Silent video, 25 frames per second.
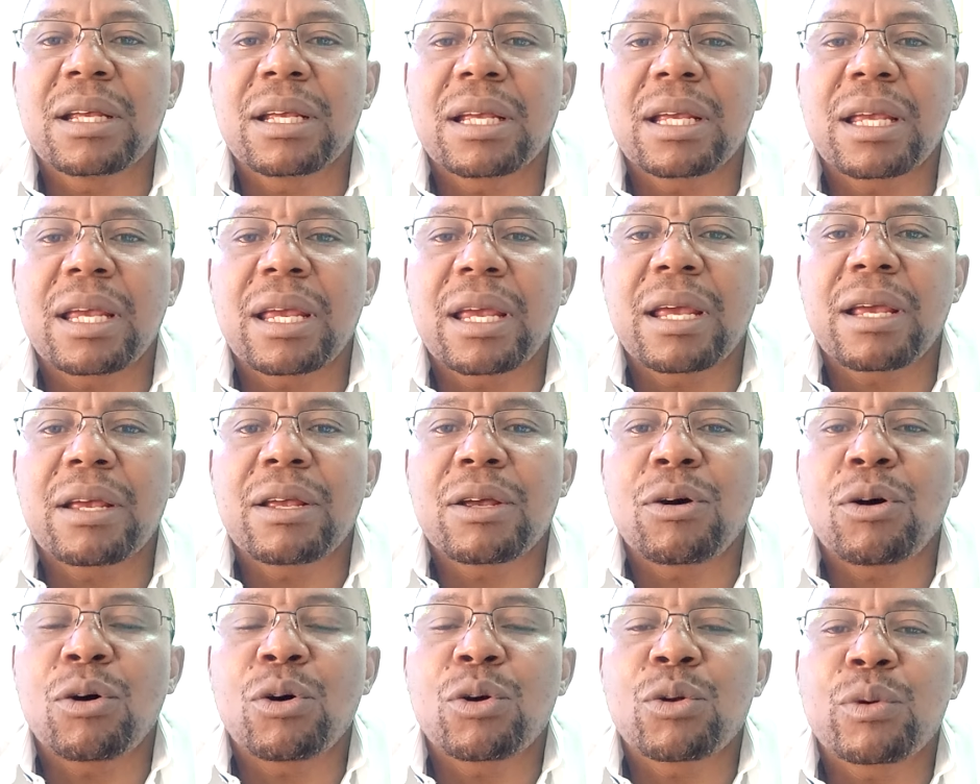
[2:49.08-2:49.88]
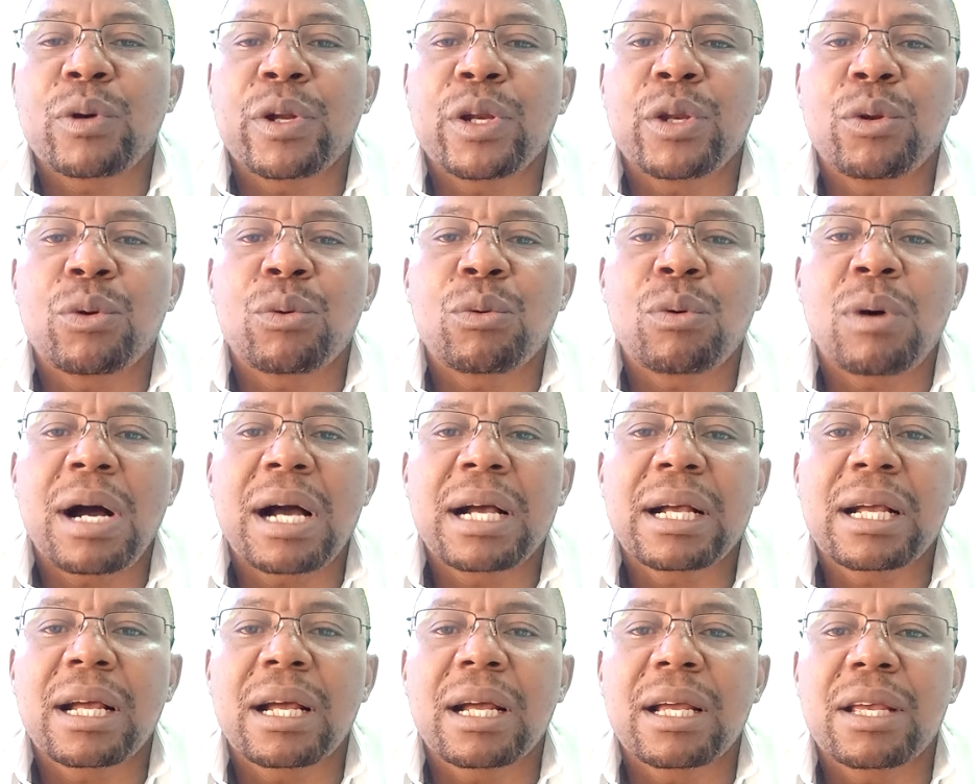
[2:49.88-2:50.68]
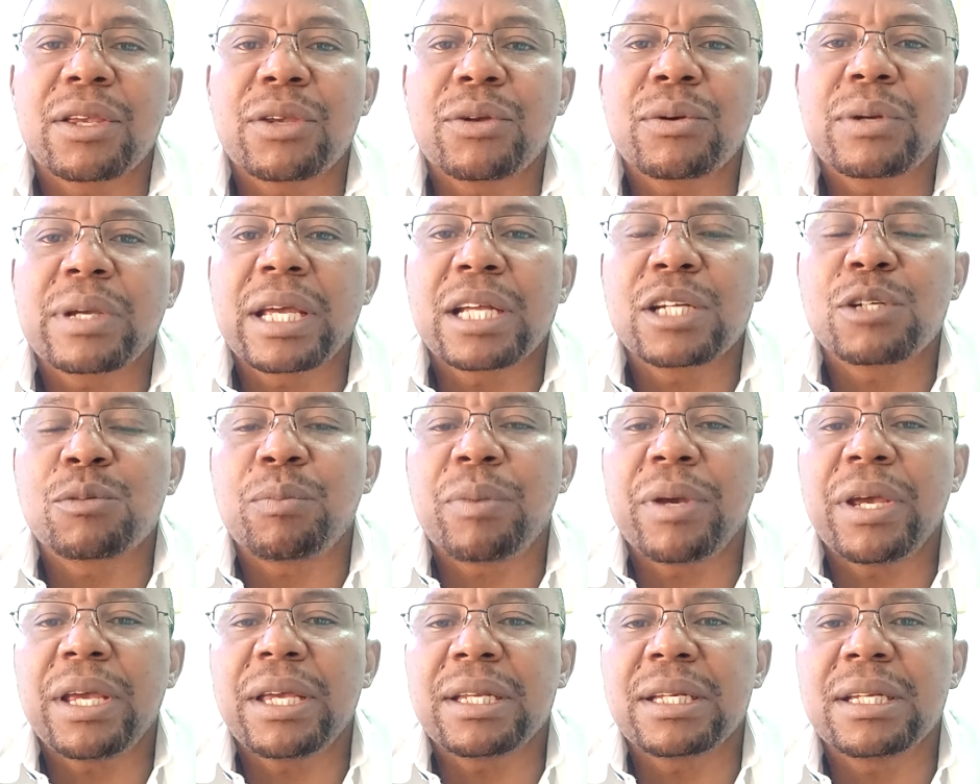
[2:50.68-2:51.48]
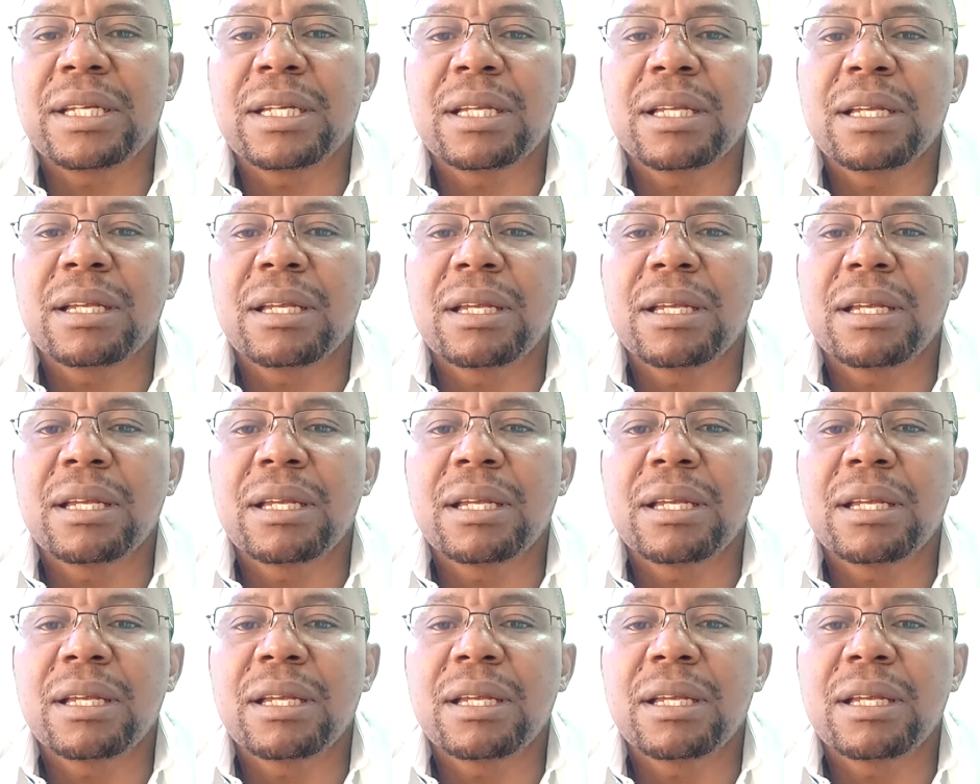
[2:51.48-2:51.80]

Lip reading: Or when you work, you get paid.